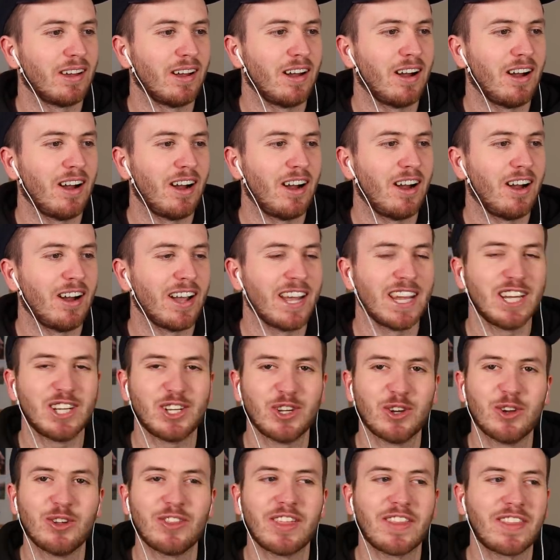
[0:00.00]
Oh, he
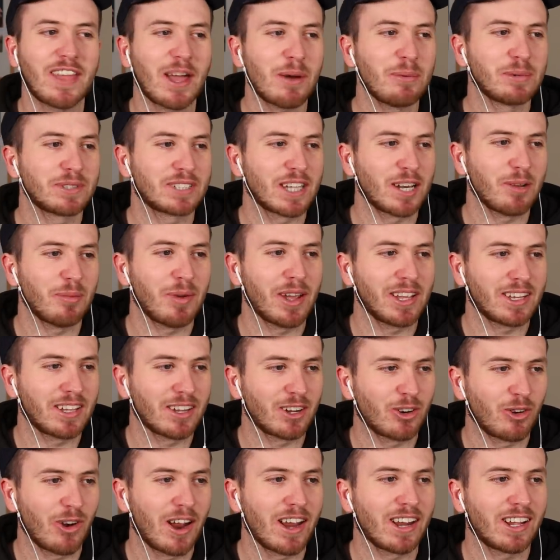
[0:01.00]
knew that that was going to make
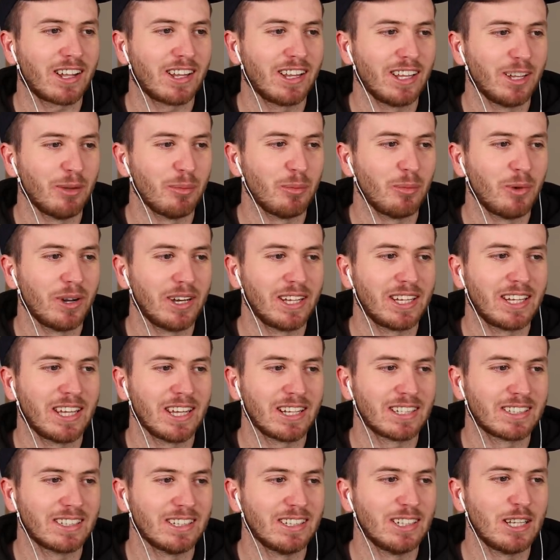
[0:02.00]
a great clip when he
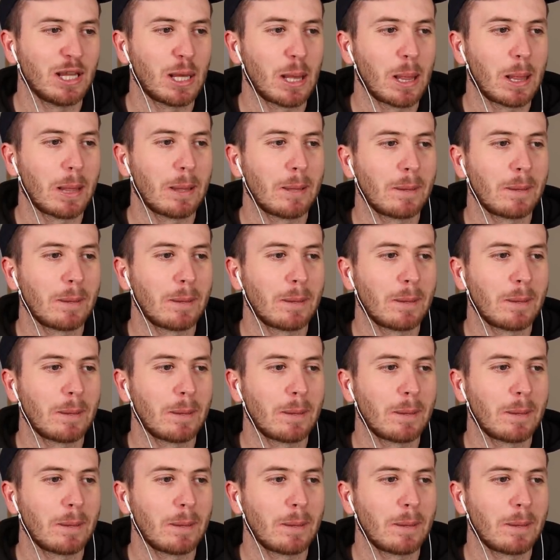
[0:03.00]
kicked it.